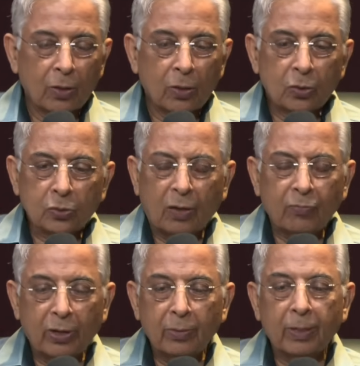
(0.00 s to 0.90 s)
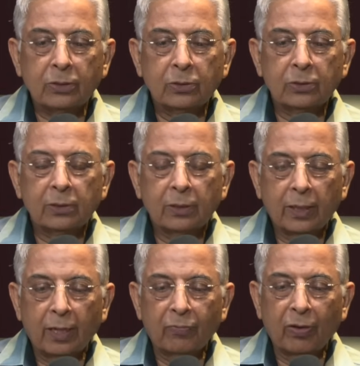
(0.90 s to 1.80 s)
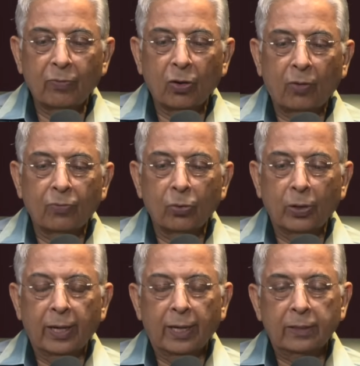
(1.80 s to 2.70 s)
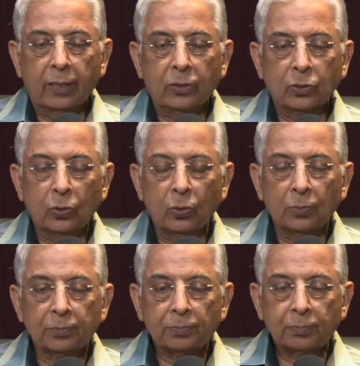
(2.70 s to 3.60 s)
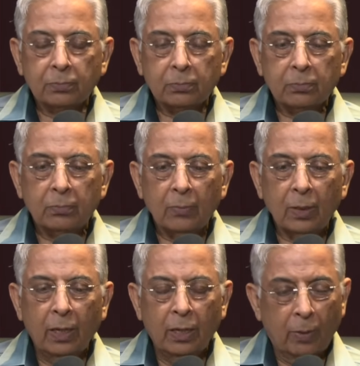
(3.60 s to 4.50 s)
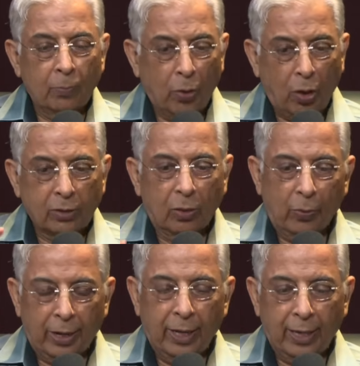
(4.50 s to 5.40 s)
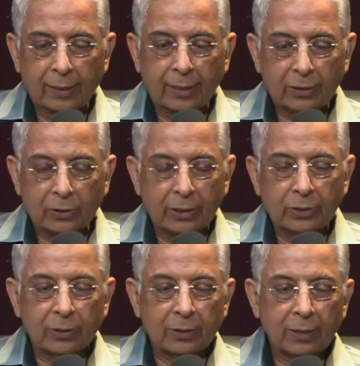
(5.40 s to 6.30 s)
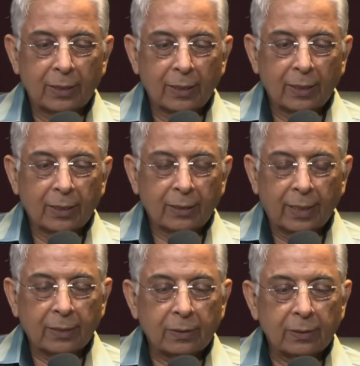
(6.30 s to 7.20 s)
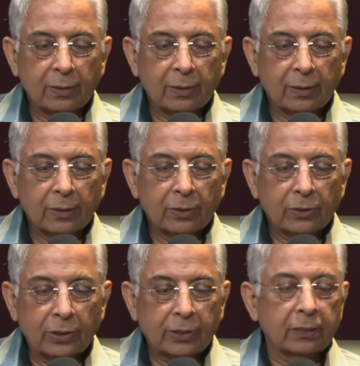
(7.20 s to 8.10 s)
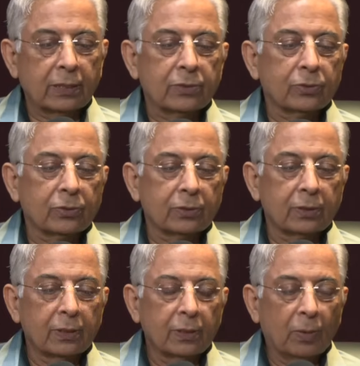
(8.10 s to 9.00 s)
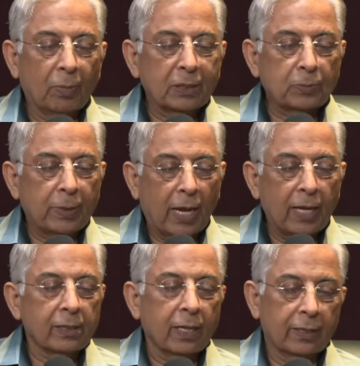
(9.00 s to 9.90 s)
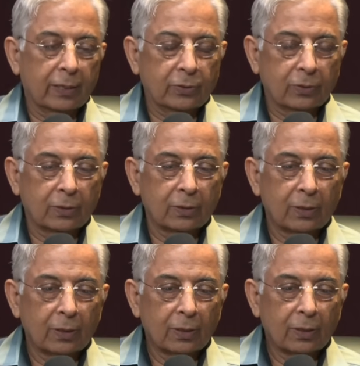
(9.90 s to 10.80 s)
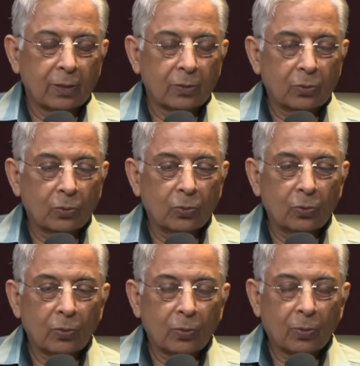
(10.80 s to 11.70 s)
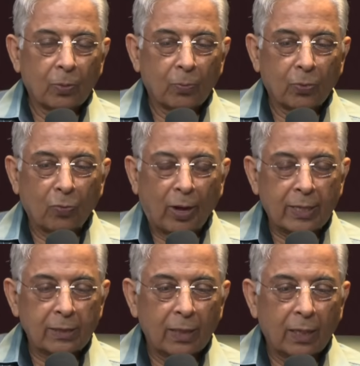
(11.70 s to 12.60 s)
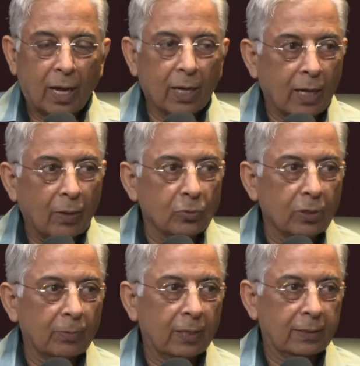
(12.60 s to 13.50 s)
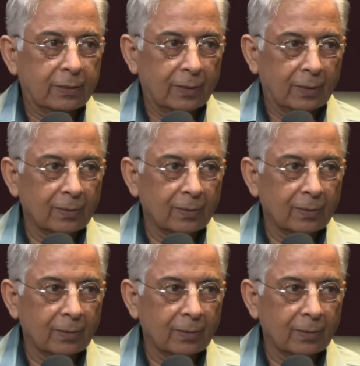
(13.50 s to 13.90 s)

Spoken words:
So I'm very much in favor of looking at the issue in a broader way, and that is this, that citizens must be encouraged to provide accountability